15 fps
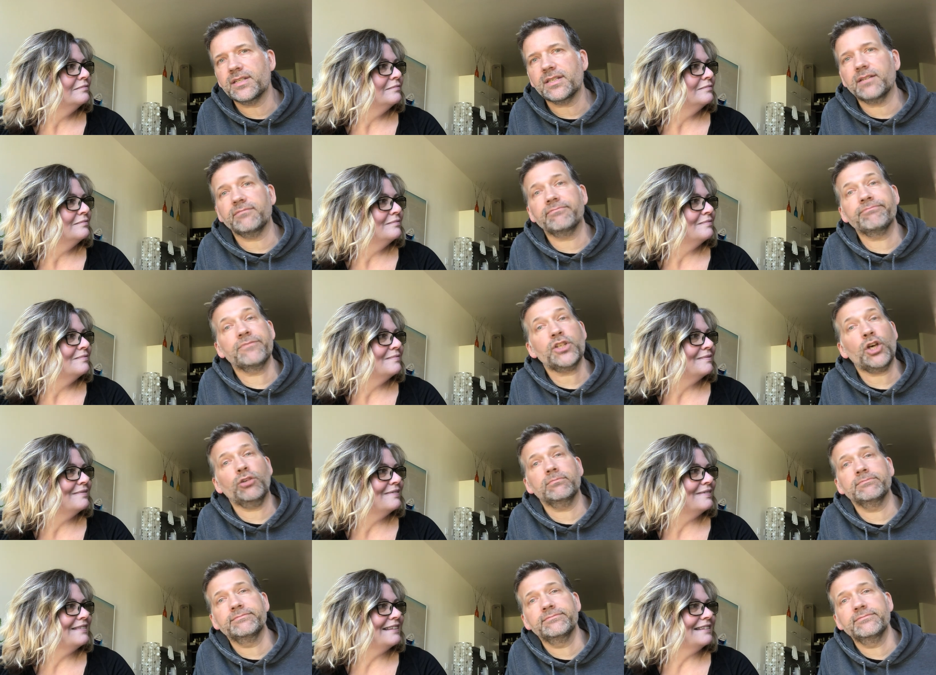Speaker 1: and stuff.
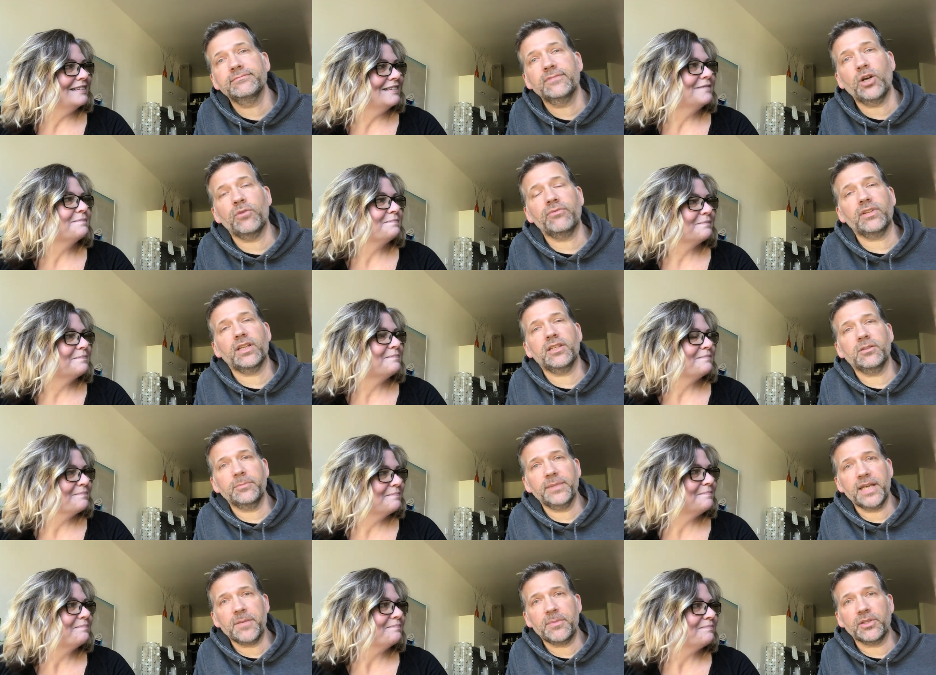So hopefully you'll
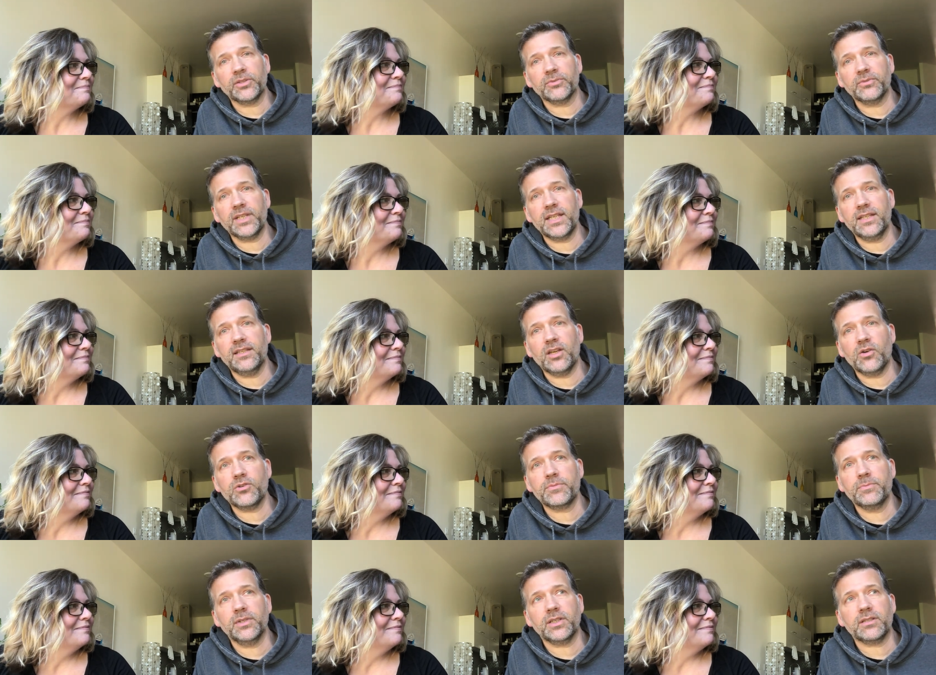be able to read those
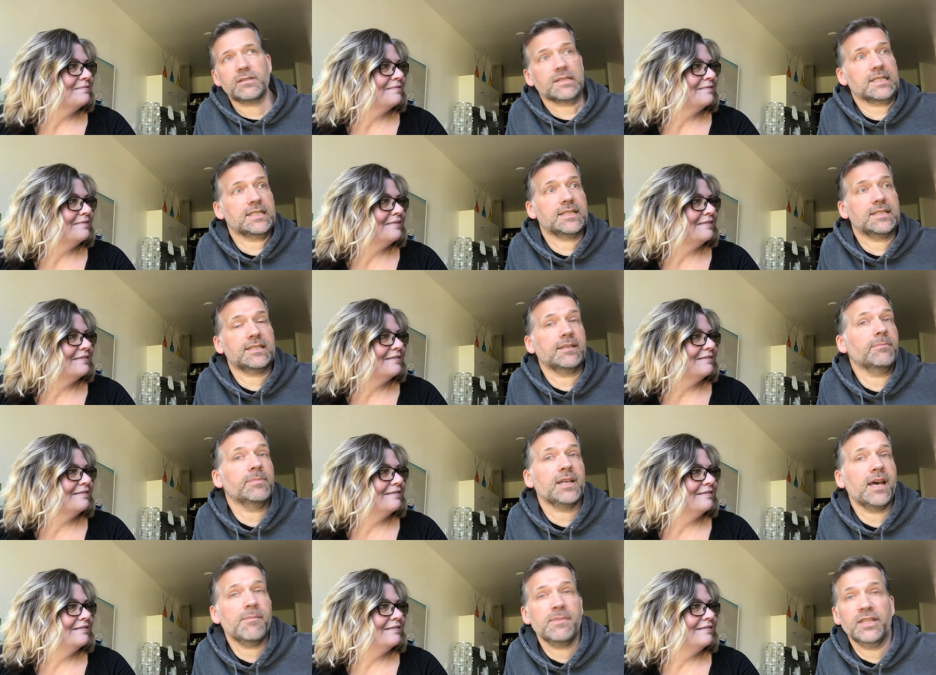books
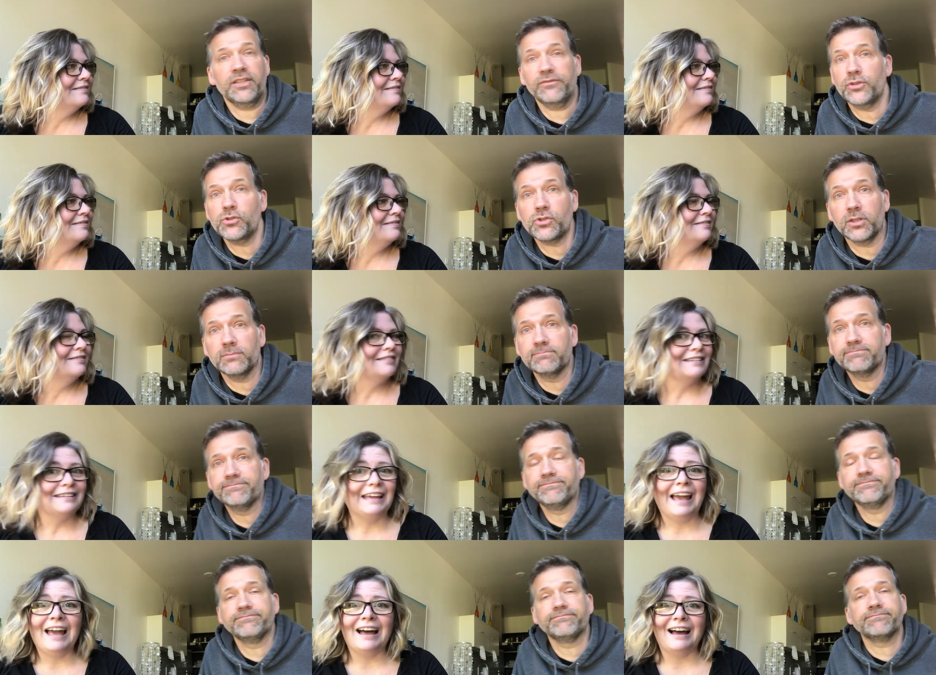sometime in the future.
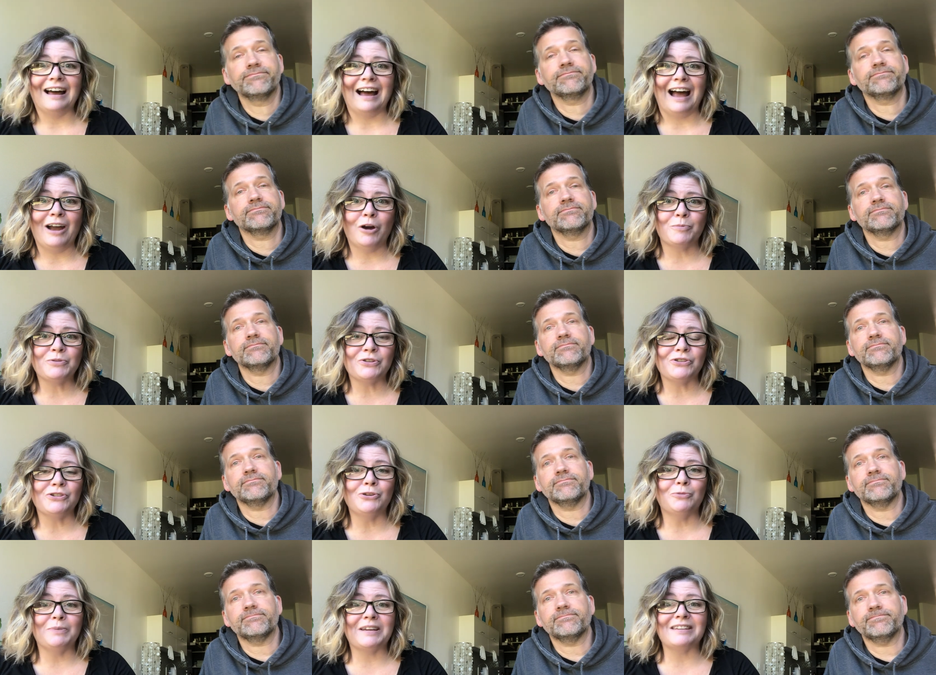
Speaker 2: Yeah, I hope so
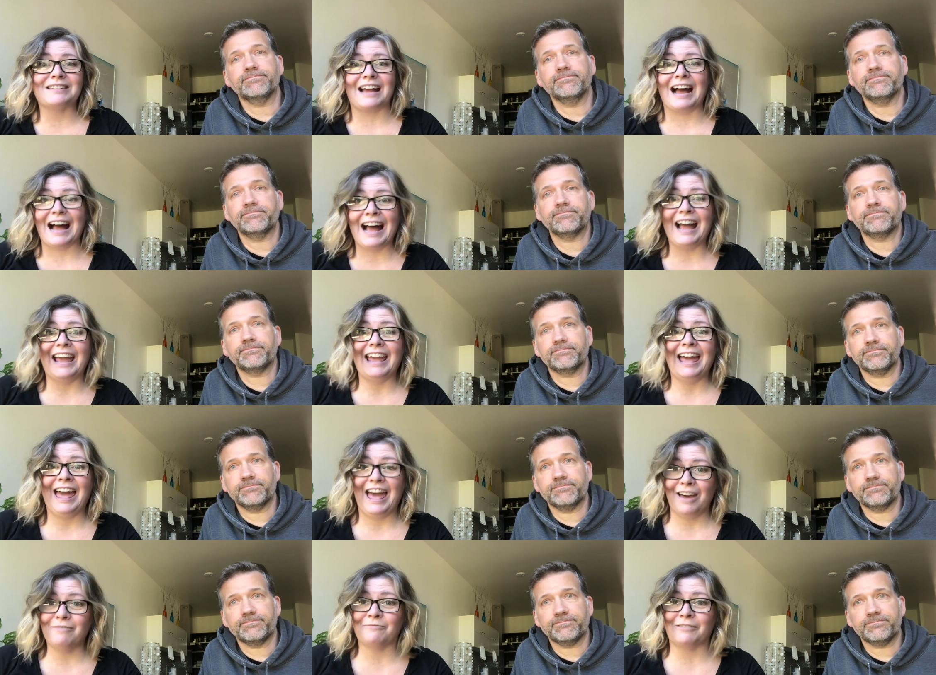too because I
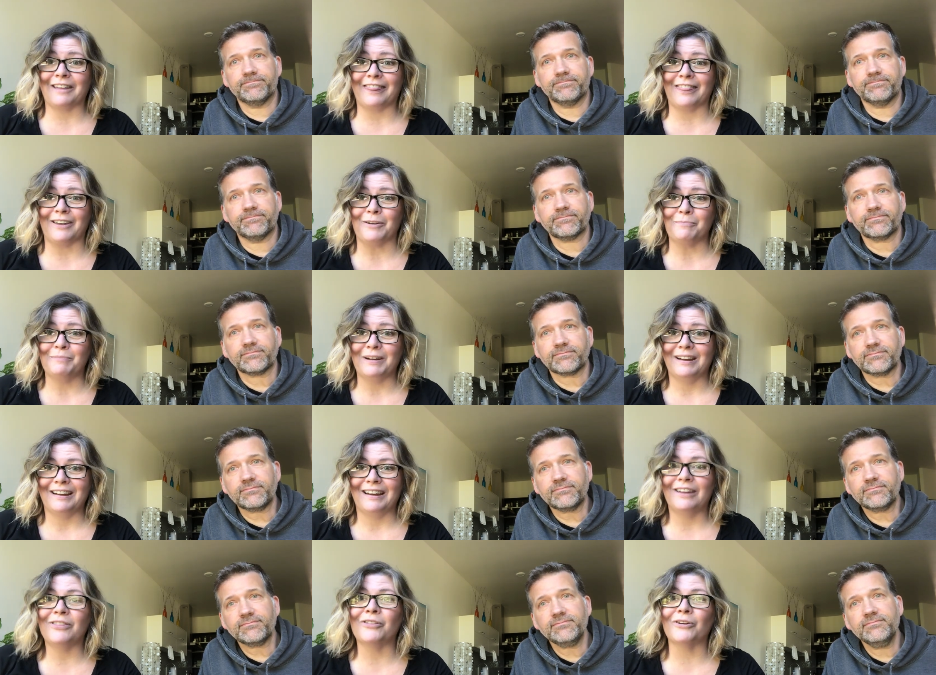have read them
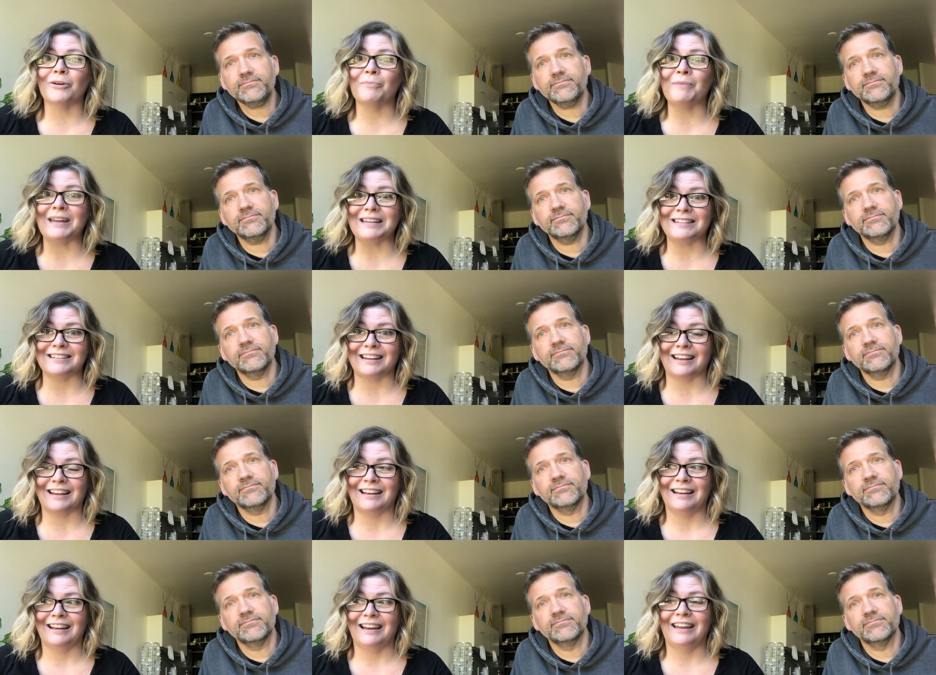and they're amazing.
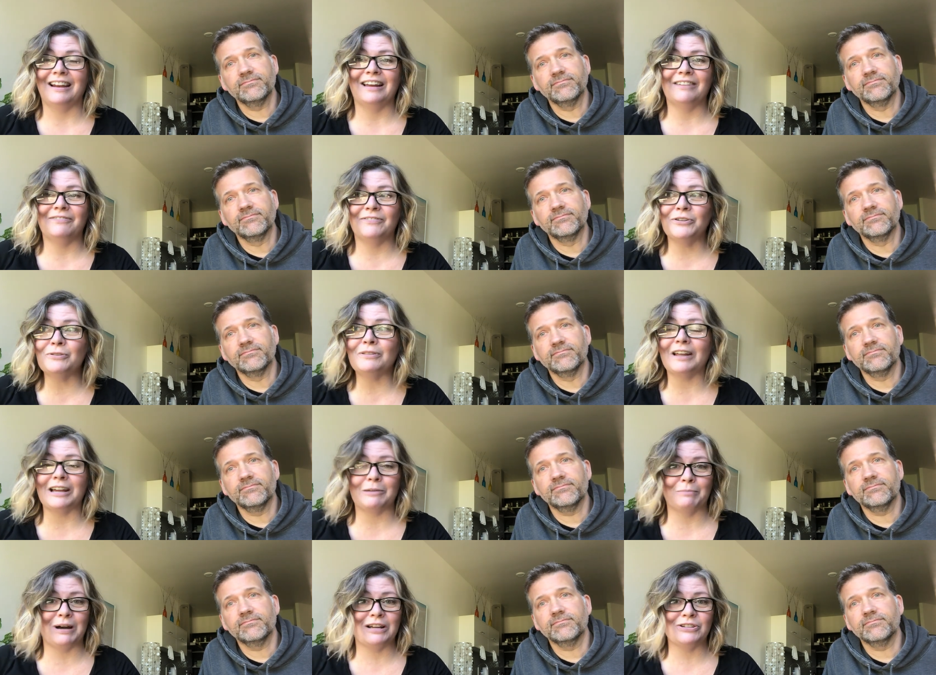And if you
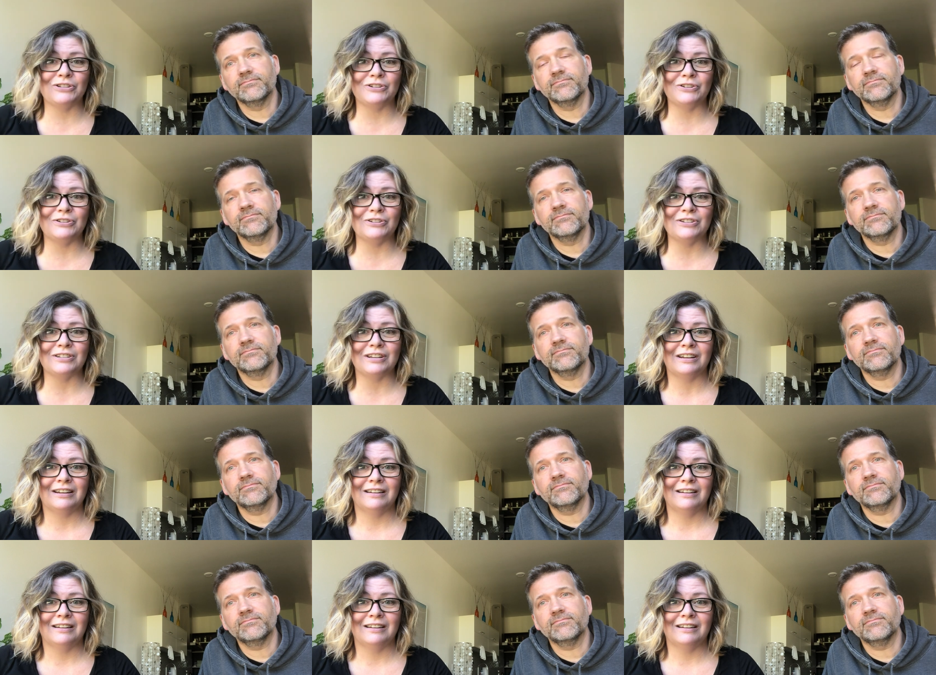like monsters,